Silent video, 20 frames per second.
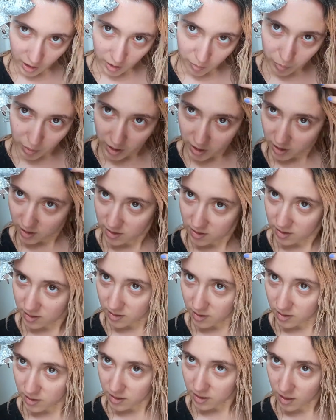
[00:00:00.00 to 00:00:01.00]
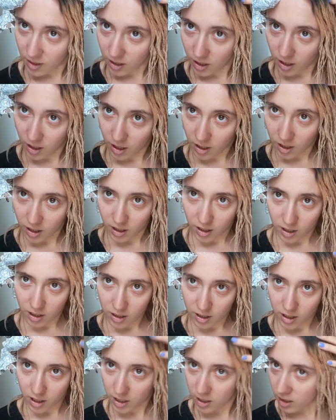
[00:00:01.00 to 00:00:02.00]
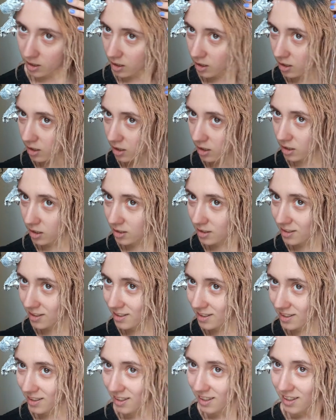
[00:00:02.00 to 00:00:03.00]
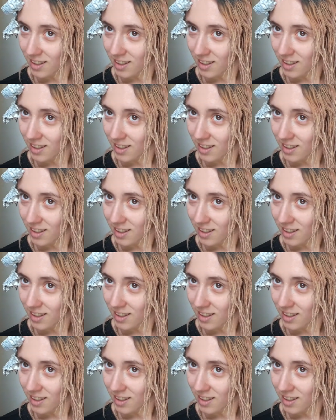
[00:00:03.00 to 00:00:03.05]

because ah, I like it.